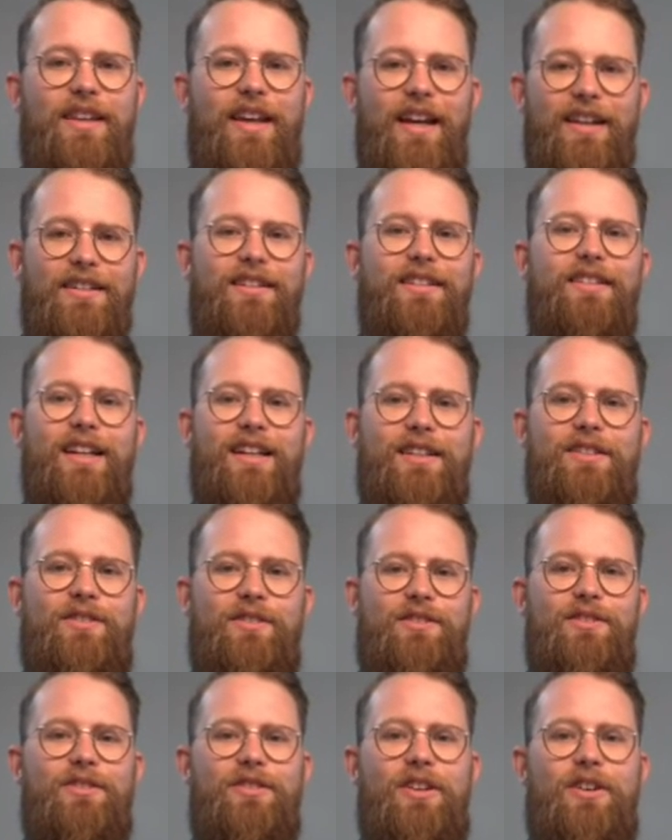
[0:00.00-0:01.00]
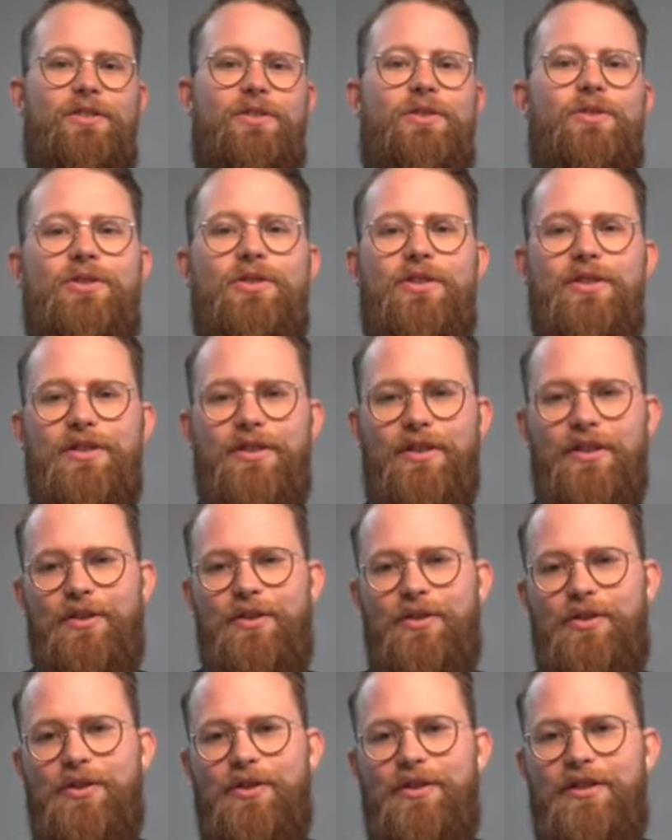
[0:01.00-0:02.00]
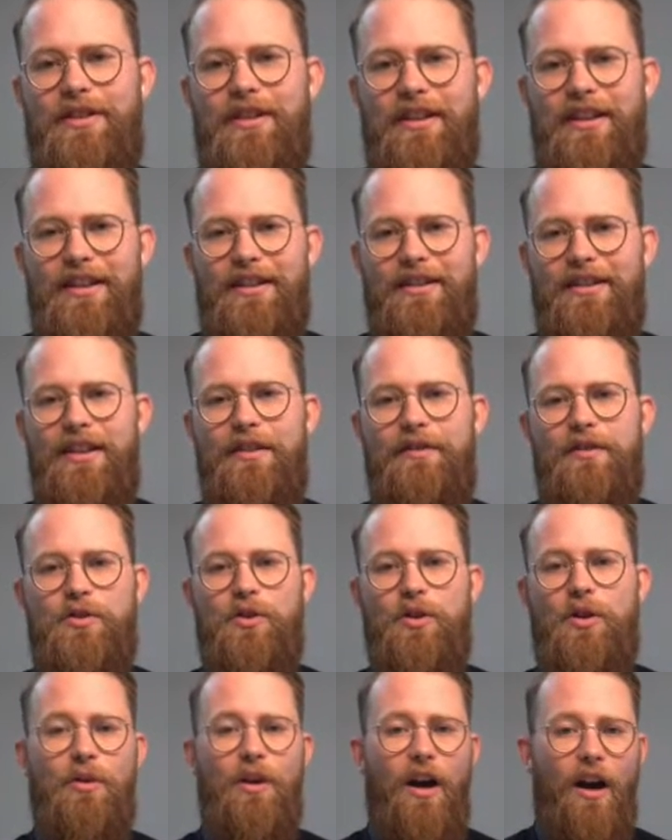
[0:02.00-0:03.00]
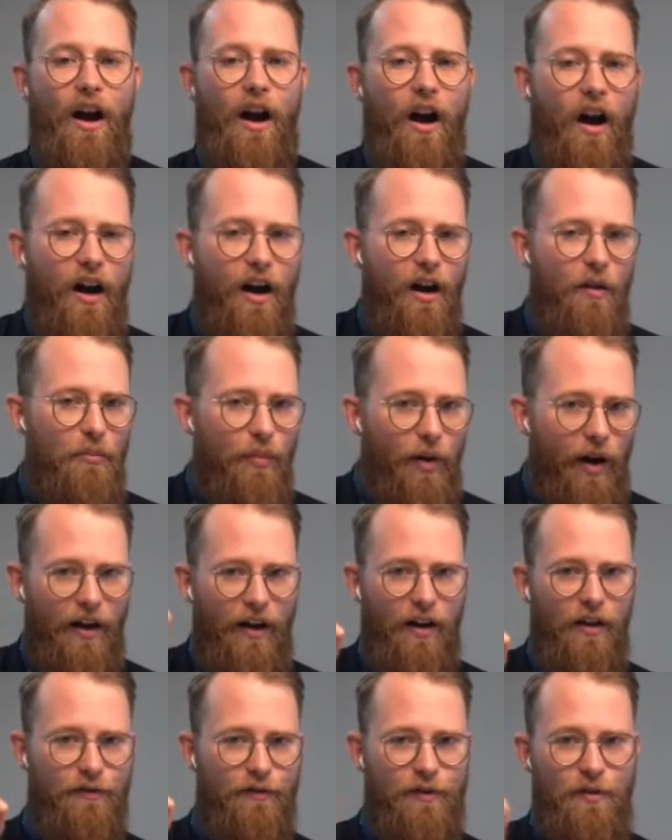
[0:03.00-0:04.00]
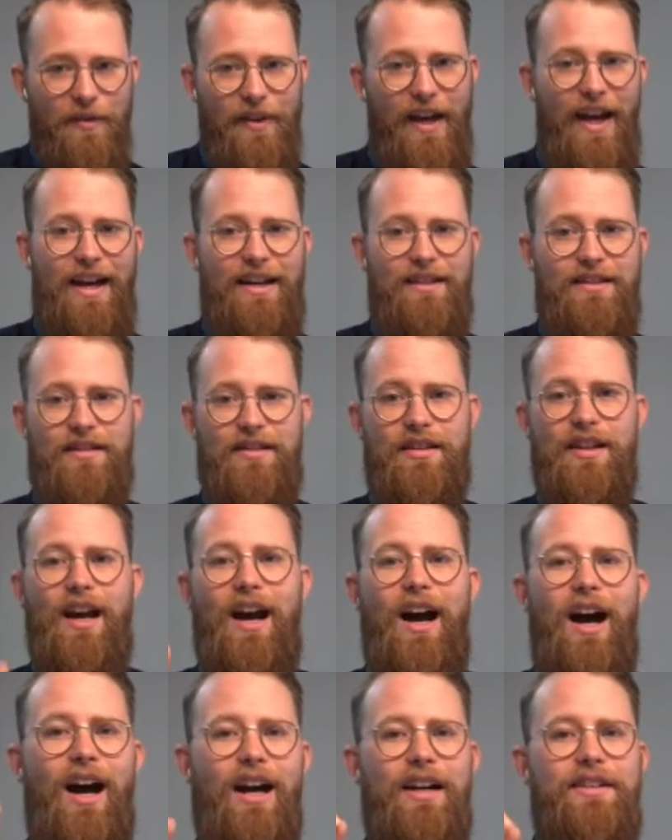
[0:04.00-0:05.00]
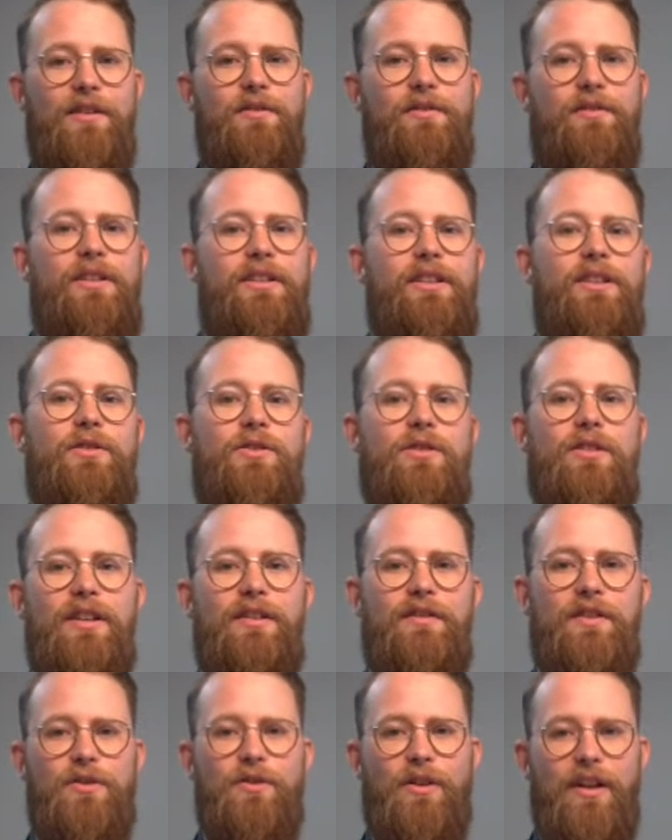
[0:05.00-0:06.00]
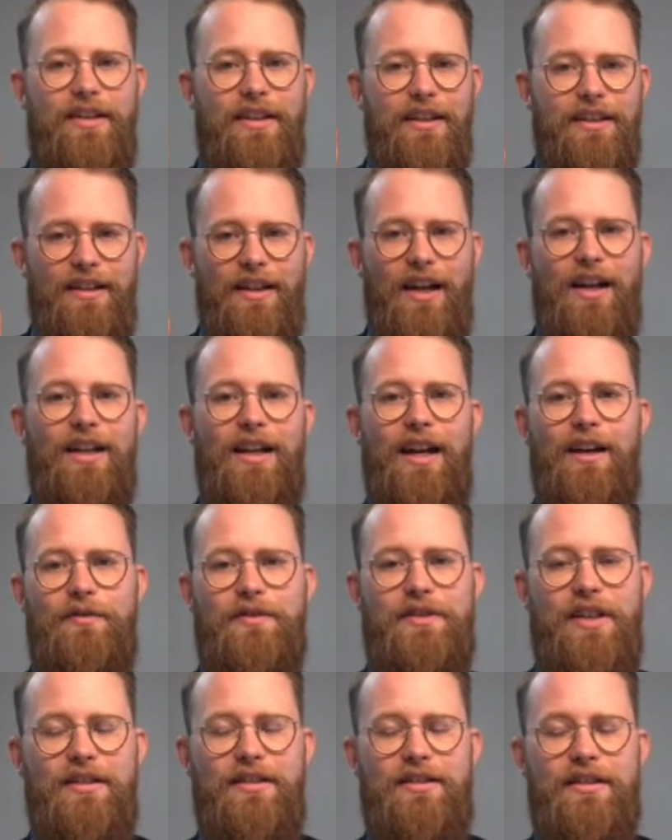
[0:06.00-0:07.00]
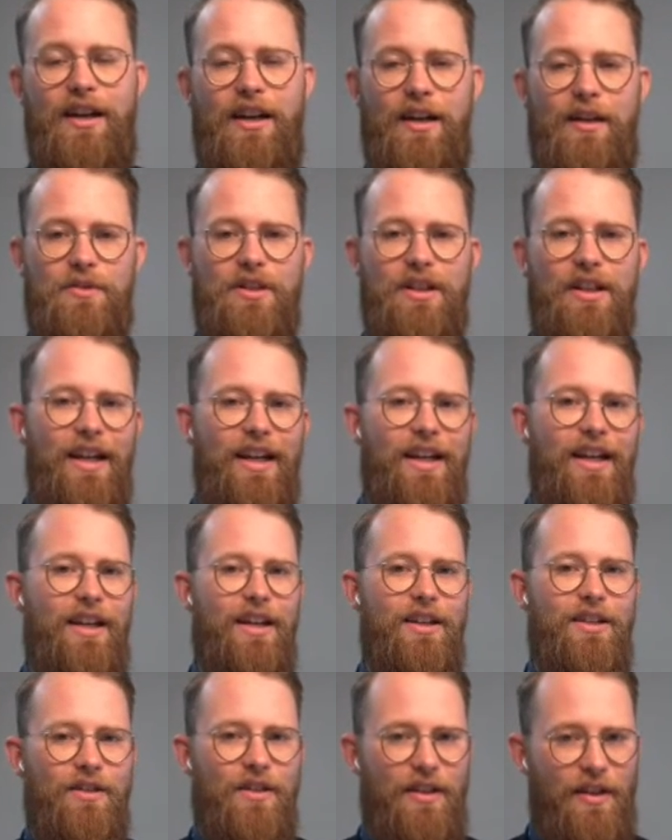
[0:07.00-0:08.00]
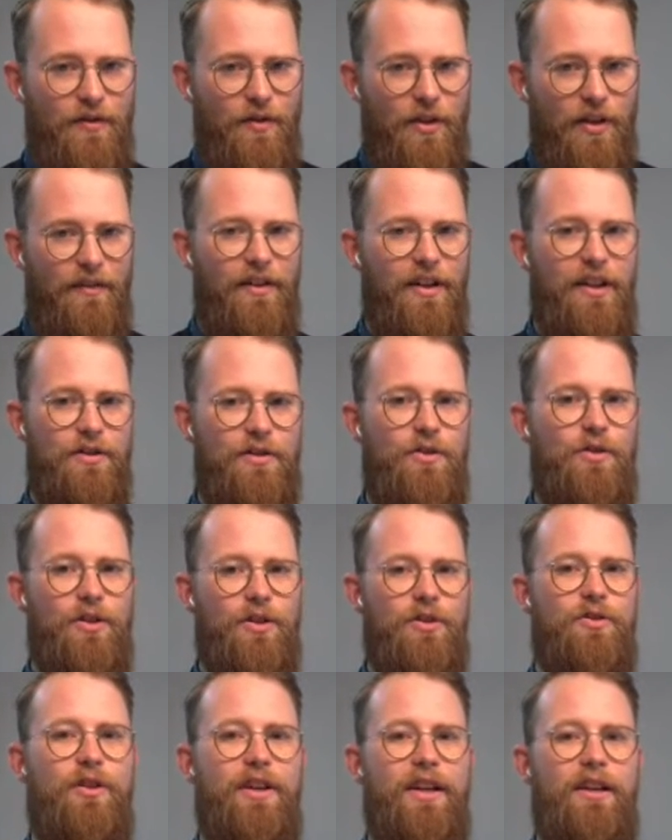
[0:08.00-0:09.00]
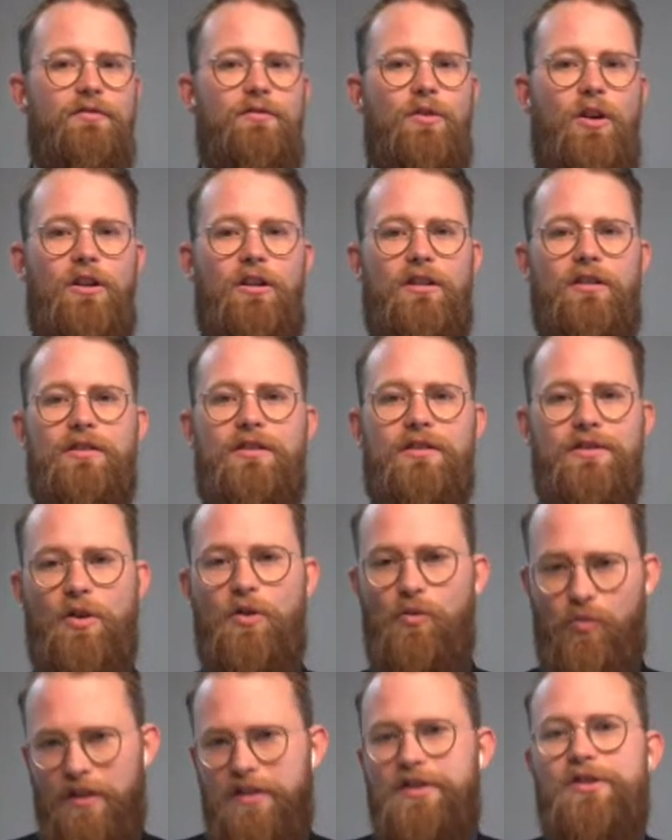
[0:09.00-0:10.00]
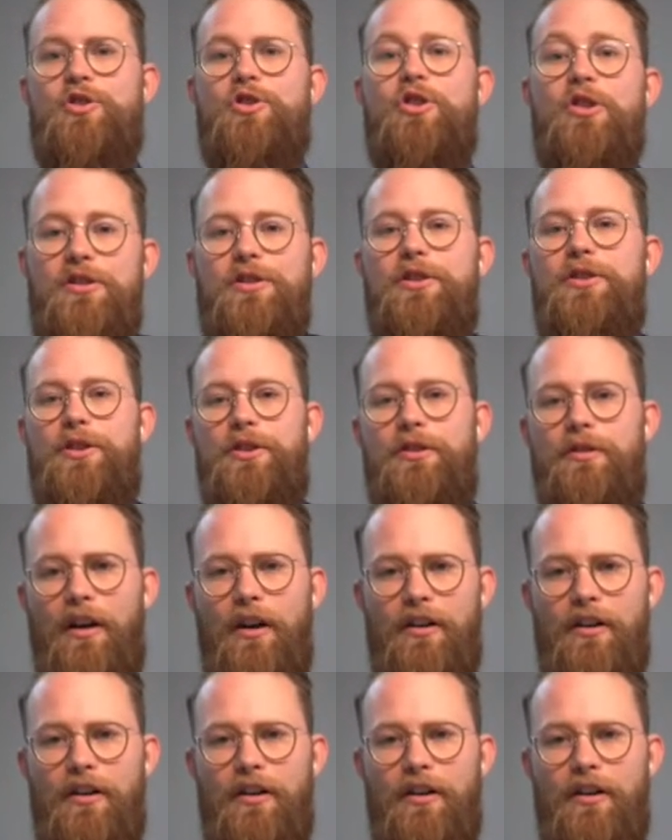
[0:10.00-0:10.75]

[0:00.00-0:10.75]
Then you should give a tour. But apart from that, I don't think you should give a tour. I think 9 out of 10 times, if you're giving a tour, you're doing it wrong. So what should you do?